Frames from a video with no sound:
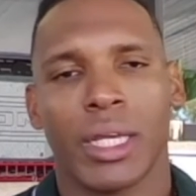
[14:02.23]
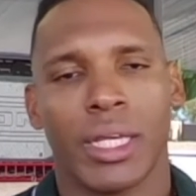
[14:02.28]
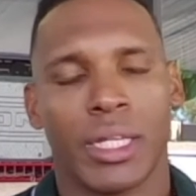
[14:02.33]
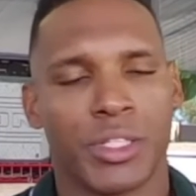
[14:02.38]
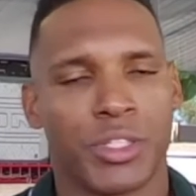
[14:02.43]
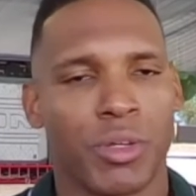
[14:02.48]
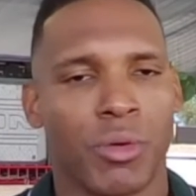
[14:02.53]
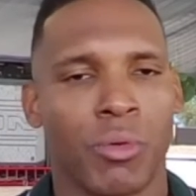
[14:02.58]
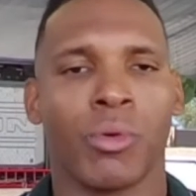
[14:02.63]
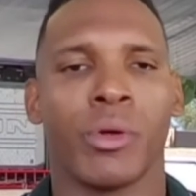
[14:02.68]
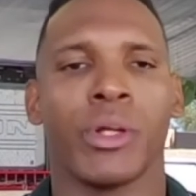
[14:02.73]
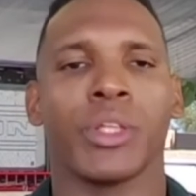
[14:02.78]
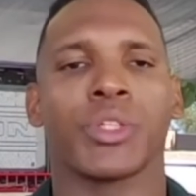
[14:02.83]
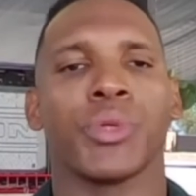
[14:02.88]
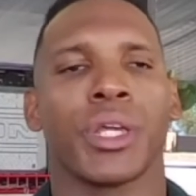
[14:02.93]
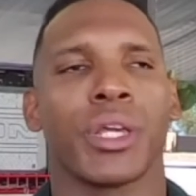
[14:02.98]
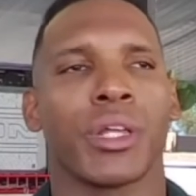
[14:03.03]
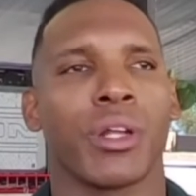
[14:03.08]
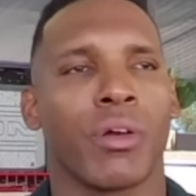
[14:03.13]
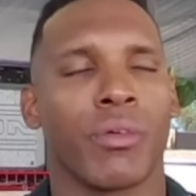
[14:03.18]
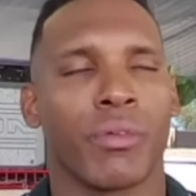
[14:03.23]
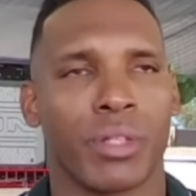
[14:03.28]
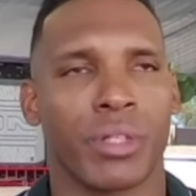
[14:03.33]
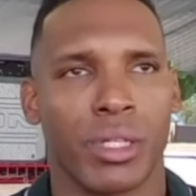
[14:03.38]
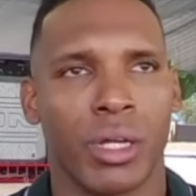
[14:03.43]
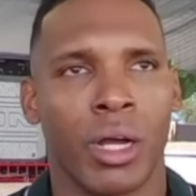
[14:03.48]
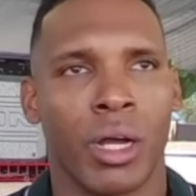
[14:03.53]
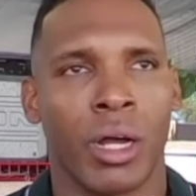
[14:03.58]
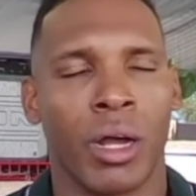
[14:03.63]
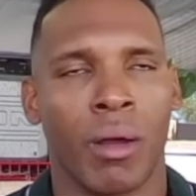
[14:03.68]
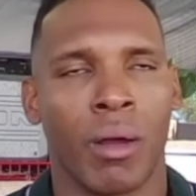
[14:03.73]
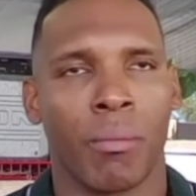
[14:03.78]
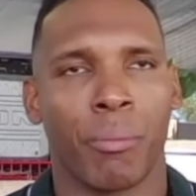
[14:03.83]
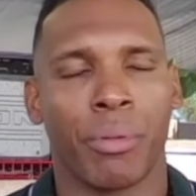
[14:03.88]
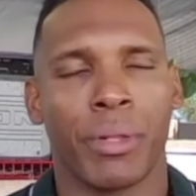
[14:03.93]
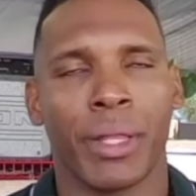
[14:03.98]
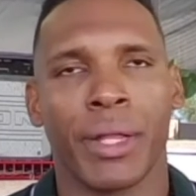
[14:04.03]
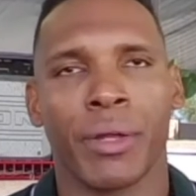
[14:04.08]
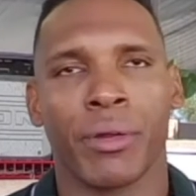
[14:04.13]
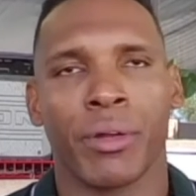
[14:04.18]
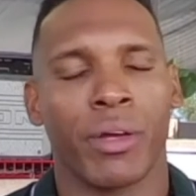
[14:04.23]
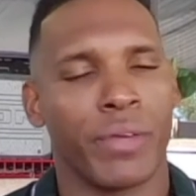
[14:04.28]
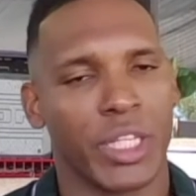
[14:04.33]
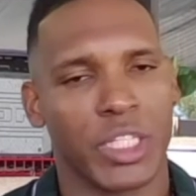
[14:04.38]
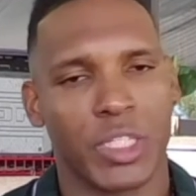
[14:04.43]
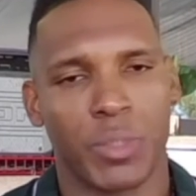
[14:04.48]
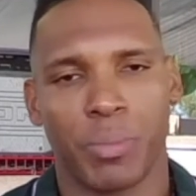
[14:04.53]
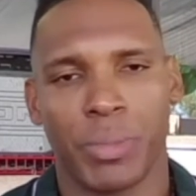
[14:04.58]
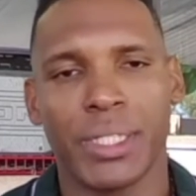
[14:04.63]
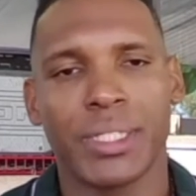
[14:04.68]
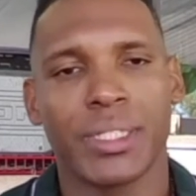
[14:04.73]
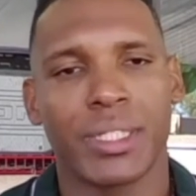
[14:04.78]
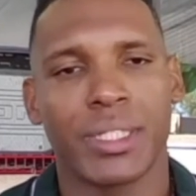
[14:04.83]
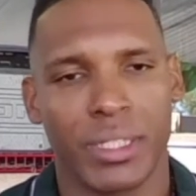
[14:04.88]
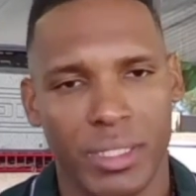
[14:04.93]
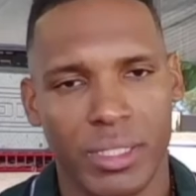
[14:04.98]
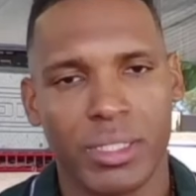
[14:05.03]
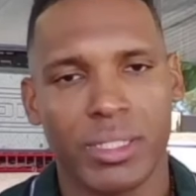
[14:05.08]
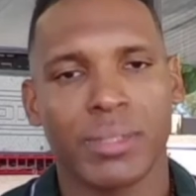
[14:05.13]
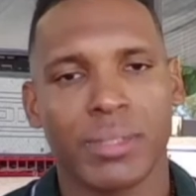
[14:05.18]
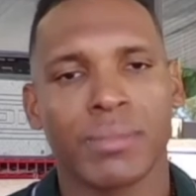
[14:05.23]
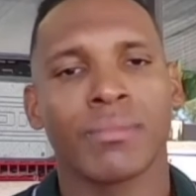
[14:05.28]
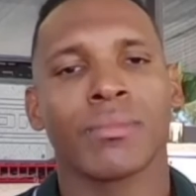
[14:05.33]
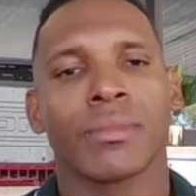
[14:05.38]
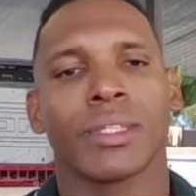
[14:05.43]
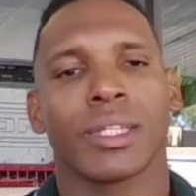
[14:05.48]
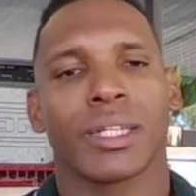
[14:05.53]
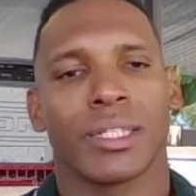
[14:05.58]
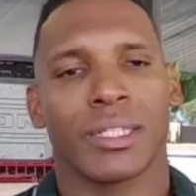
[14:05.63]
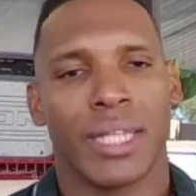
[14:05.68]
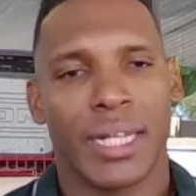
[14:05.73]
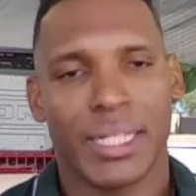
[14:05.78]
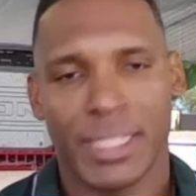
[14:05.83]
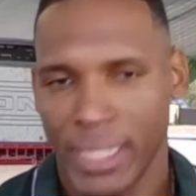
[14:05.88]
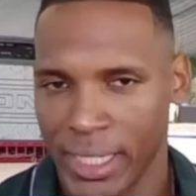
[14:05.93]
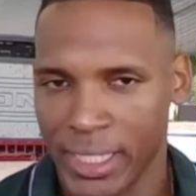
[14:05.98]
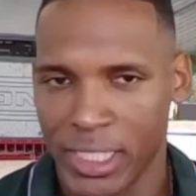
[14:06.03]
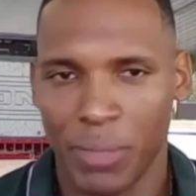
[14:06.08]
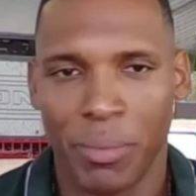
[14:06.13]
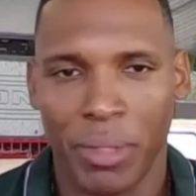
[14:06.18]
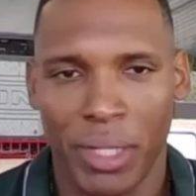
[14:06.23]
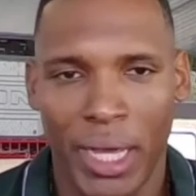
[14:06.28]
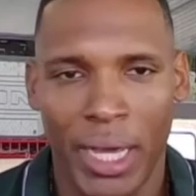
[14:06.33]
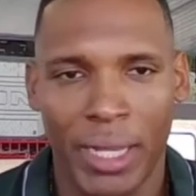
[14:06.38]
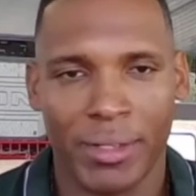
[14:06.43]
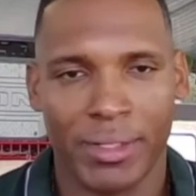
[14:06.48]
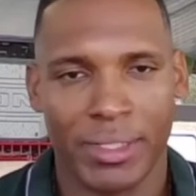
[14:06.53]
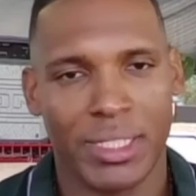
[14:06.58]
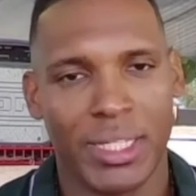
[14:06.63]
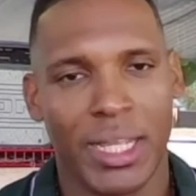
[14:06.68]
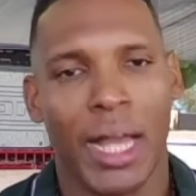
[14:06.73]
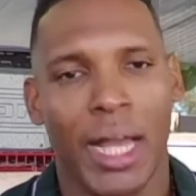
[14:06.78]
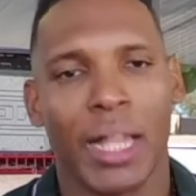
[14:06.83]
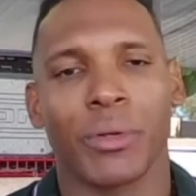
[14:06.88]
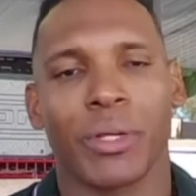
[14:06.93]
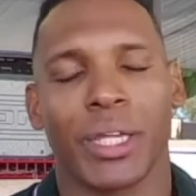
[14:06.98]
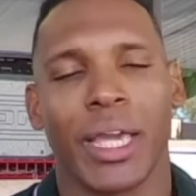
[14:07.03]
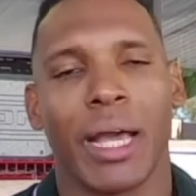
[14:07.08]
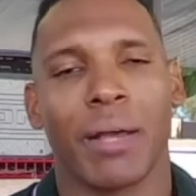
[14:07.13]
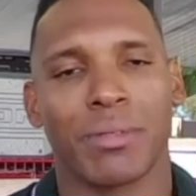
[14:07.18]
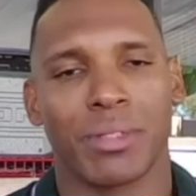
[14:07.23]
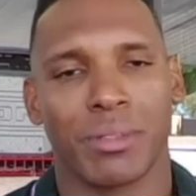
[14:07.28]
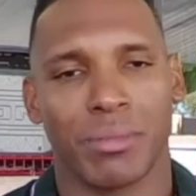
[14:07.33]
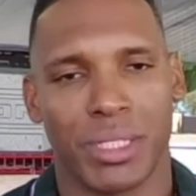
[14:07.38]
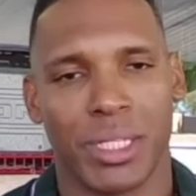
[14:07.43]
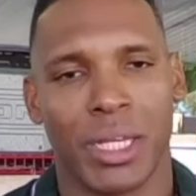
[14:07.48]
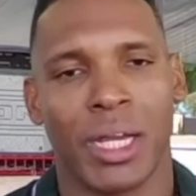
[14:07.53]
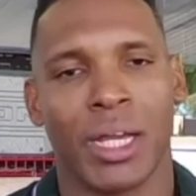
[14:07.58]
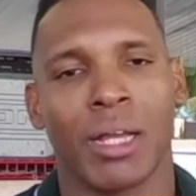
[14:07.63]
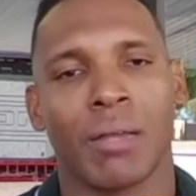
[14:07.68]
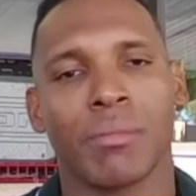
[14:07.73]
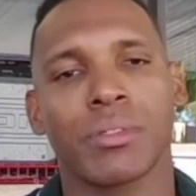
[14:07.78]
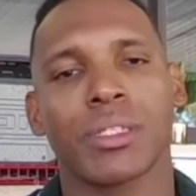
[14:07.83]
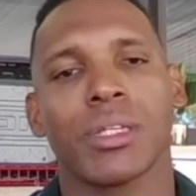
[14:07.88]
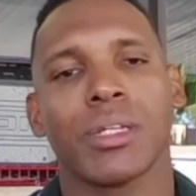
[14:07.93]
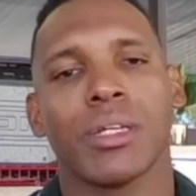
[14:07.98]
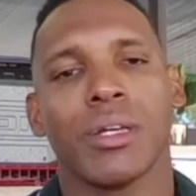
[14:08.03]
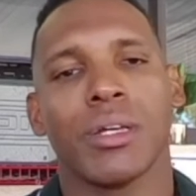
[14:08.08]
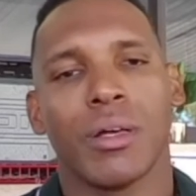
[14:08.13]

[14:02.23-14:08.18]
And so once we get over the player of expenses, because that takes up a lot of the salary cap sometimes,